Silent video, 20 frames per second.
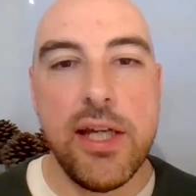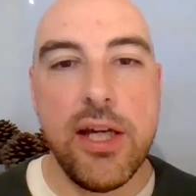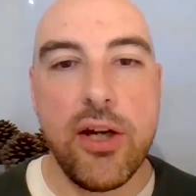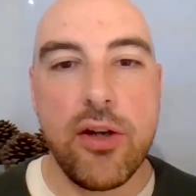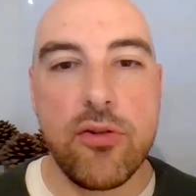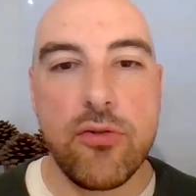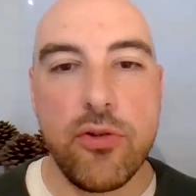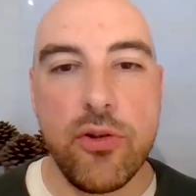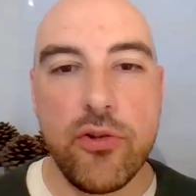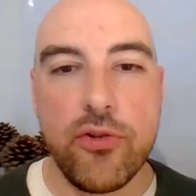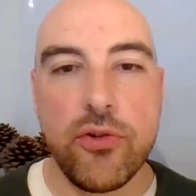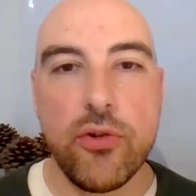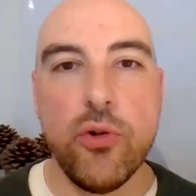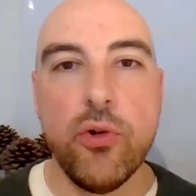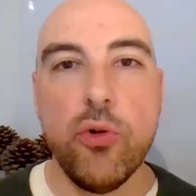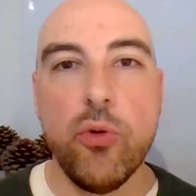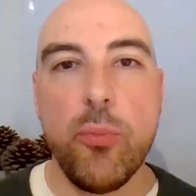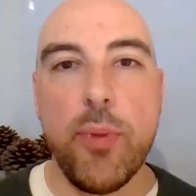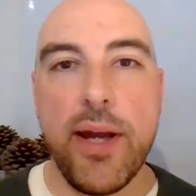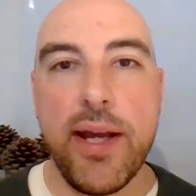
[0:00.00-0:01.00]
across
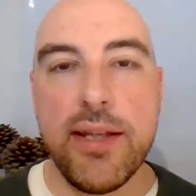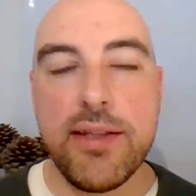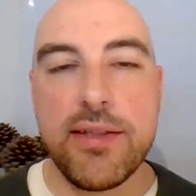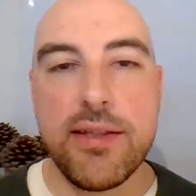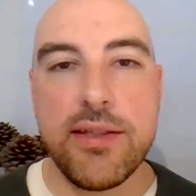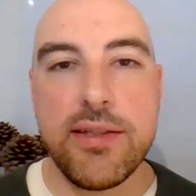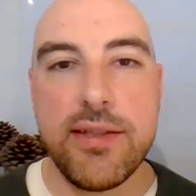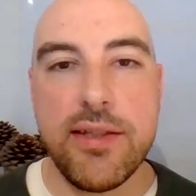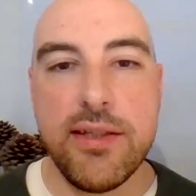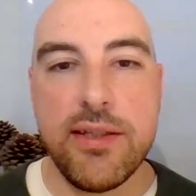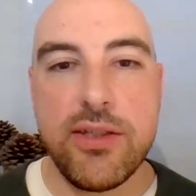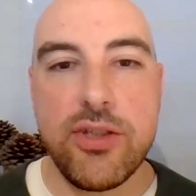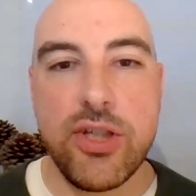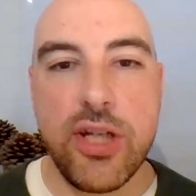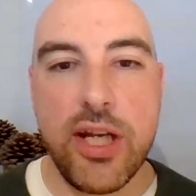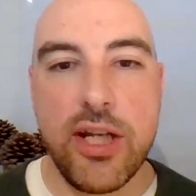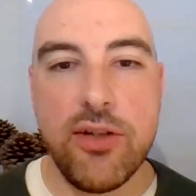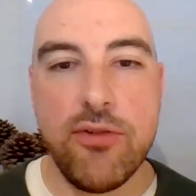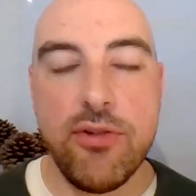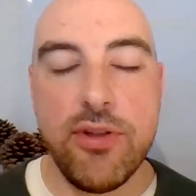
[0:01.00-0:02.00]
all bets since
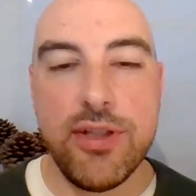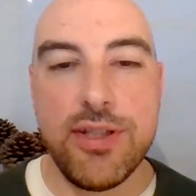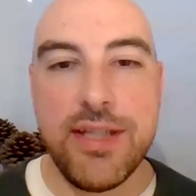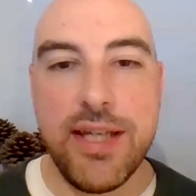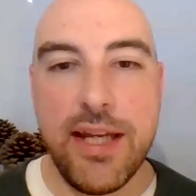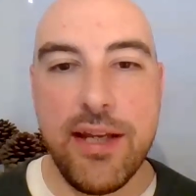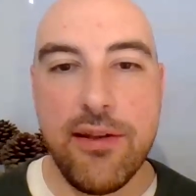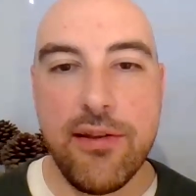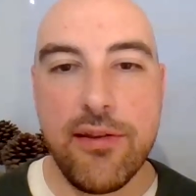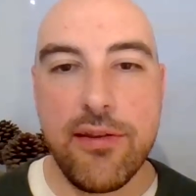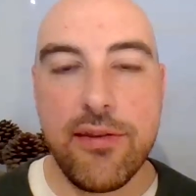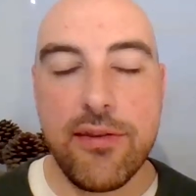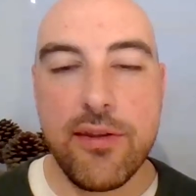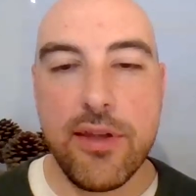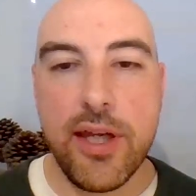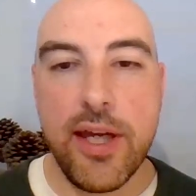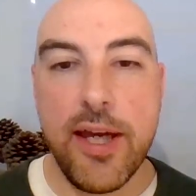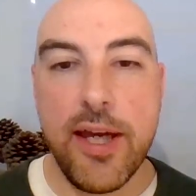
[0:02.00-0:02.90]
January the 10th.